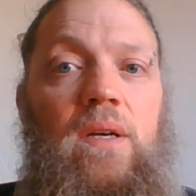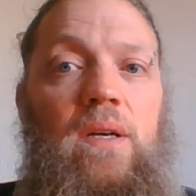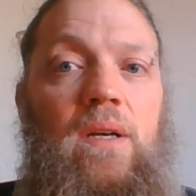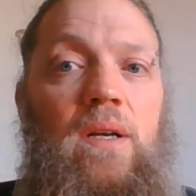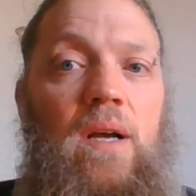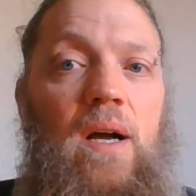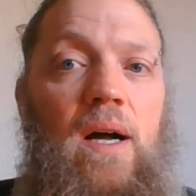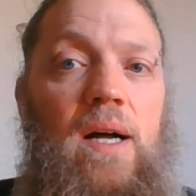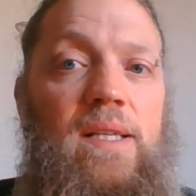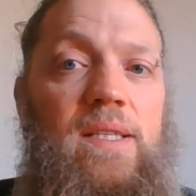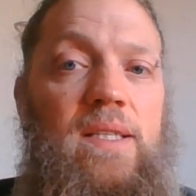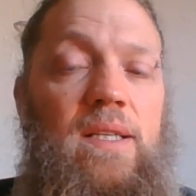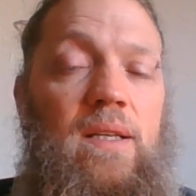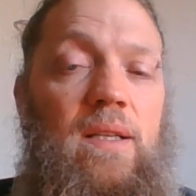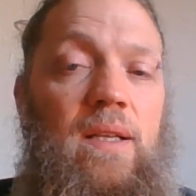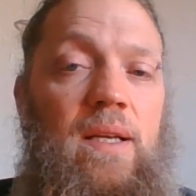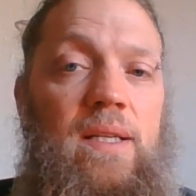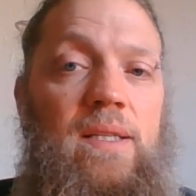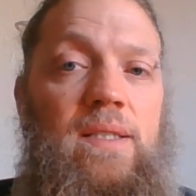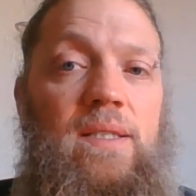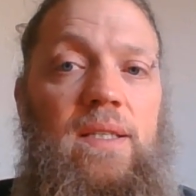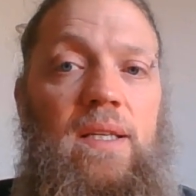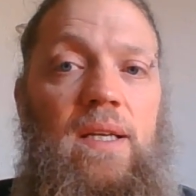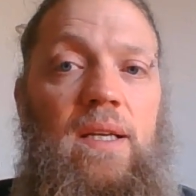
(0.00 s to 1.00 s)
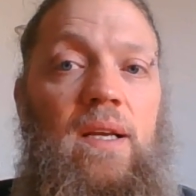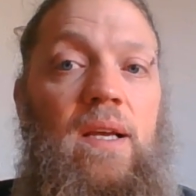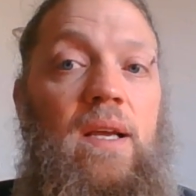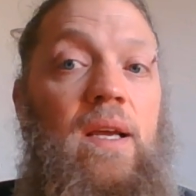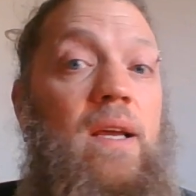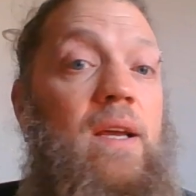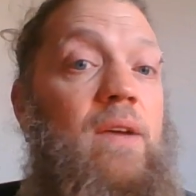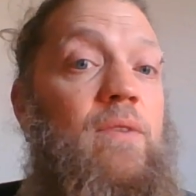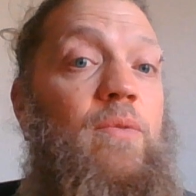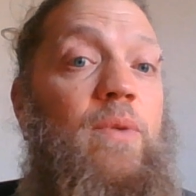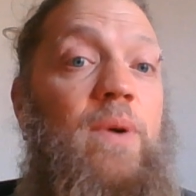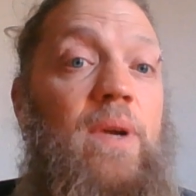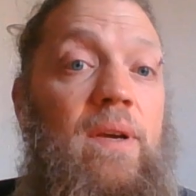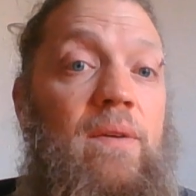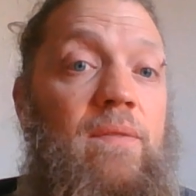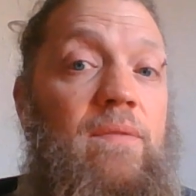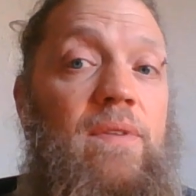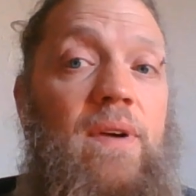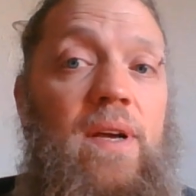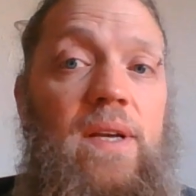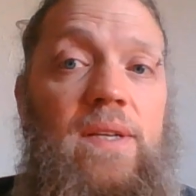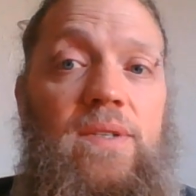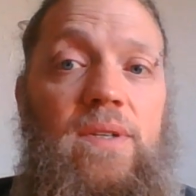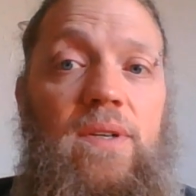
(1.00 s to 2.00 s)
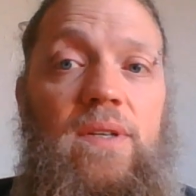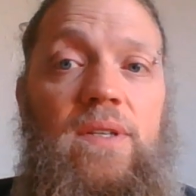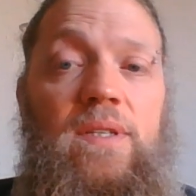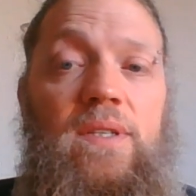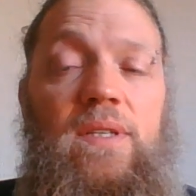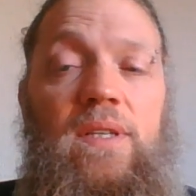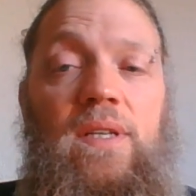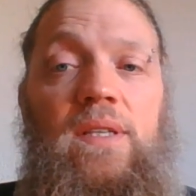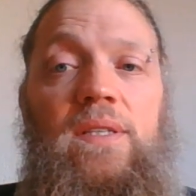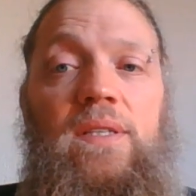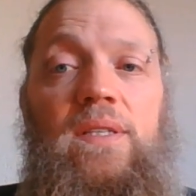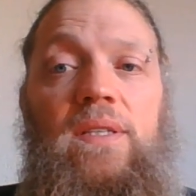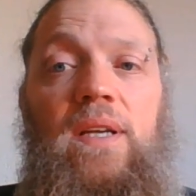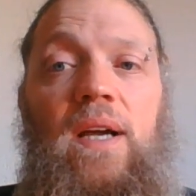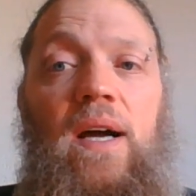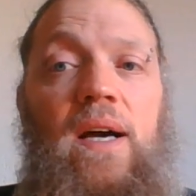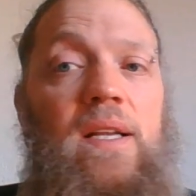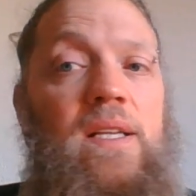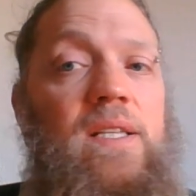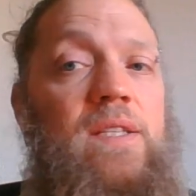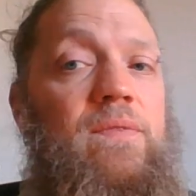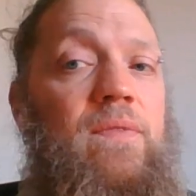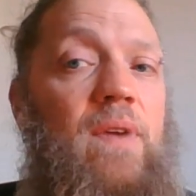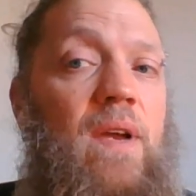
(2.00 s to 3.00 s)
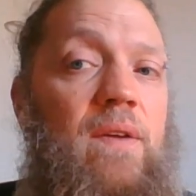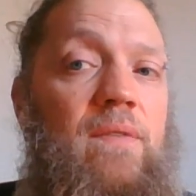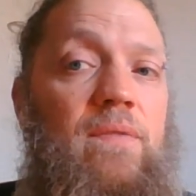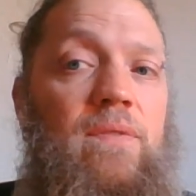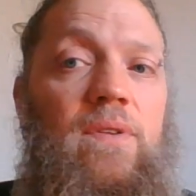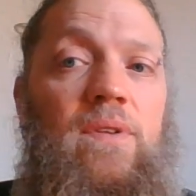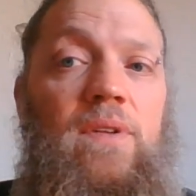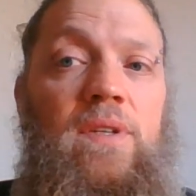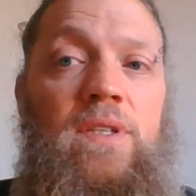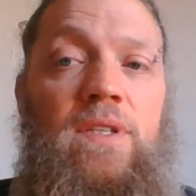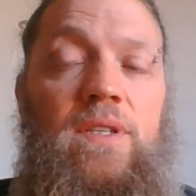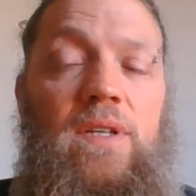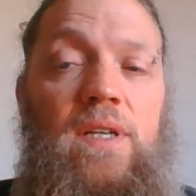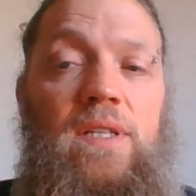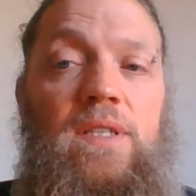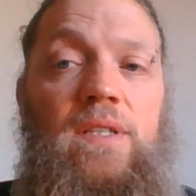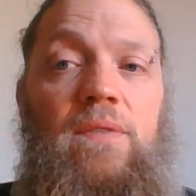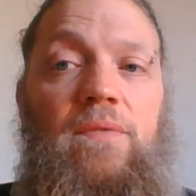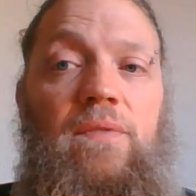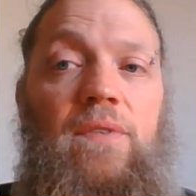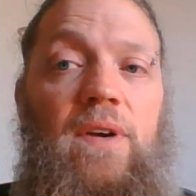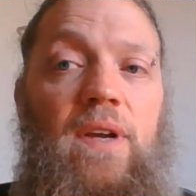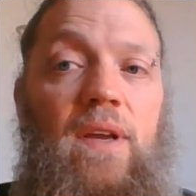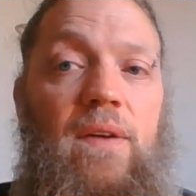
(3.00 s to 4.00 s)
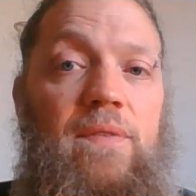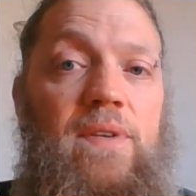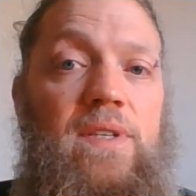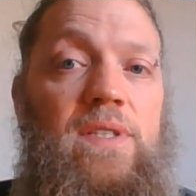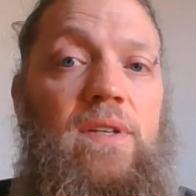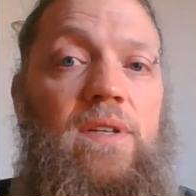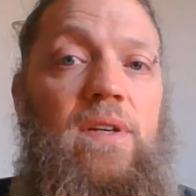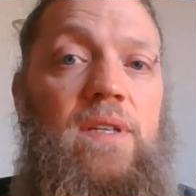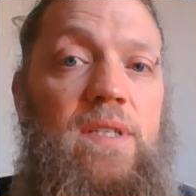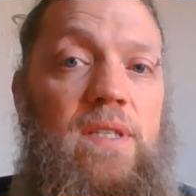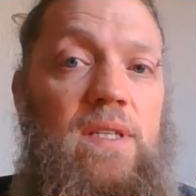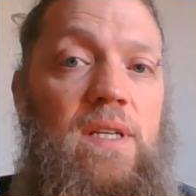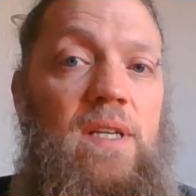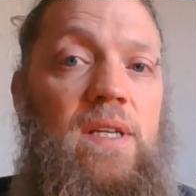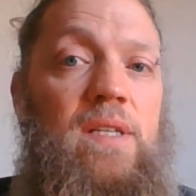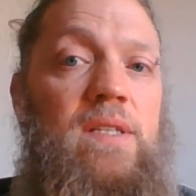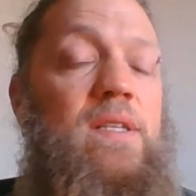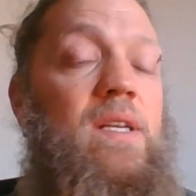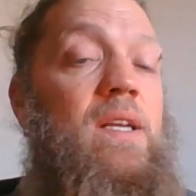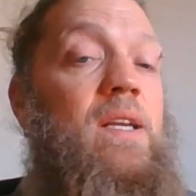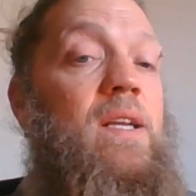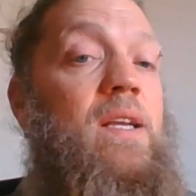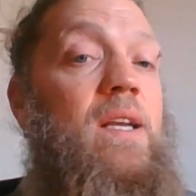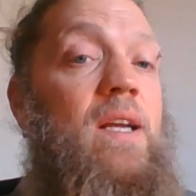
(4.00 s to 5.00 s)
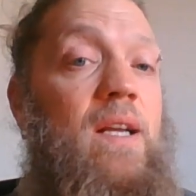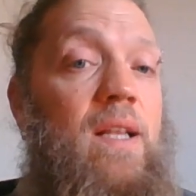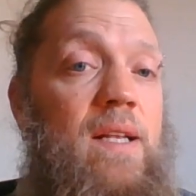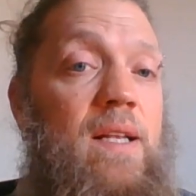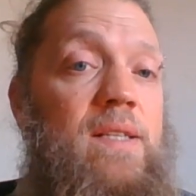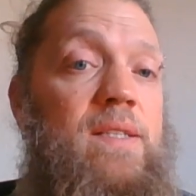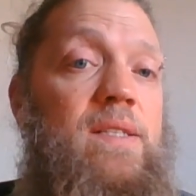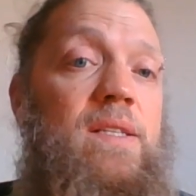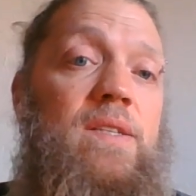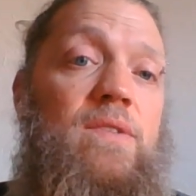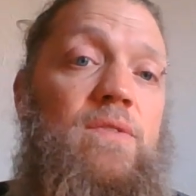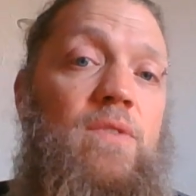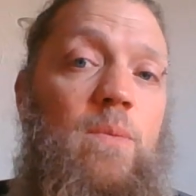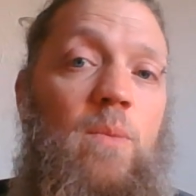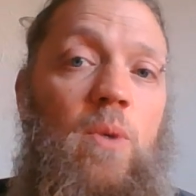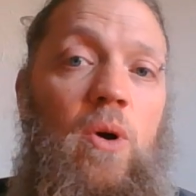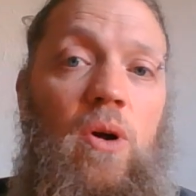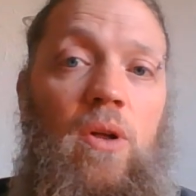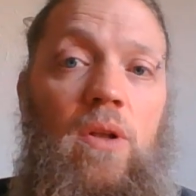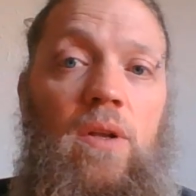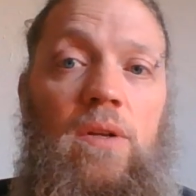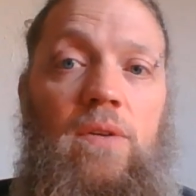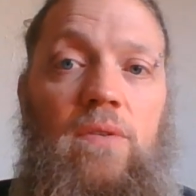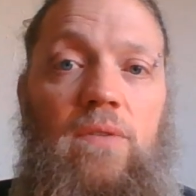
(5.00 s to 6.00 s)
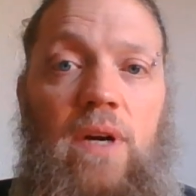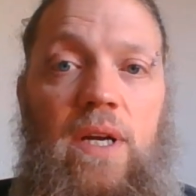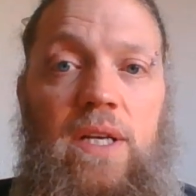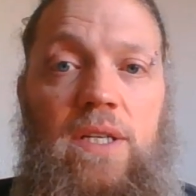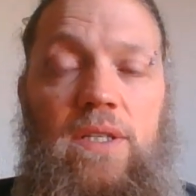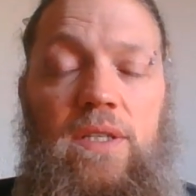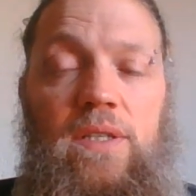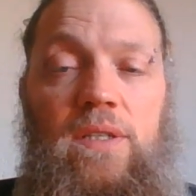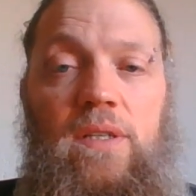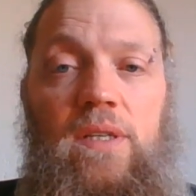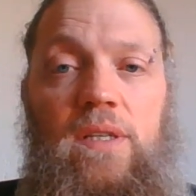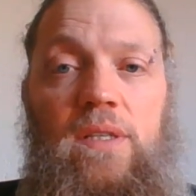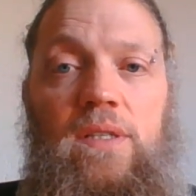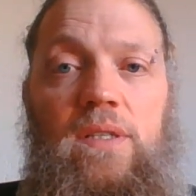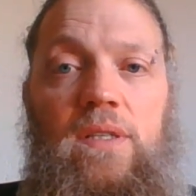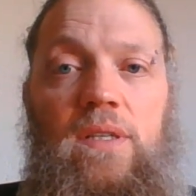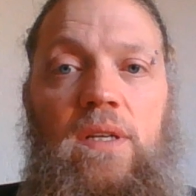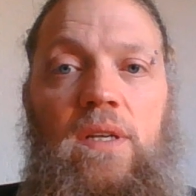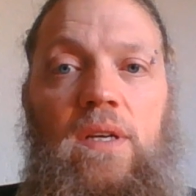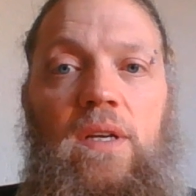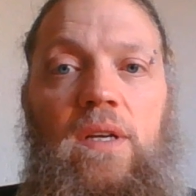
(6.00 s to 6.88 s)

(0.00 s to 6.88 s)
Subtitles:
God's cleansing. If we confess our sins, God is faithful and just to forgive us our sins and to cleanse us from all unrighteousness.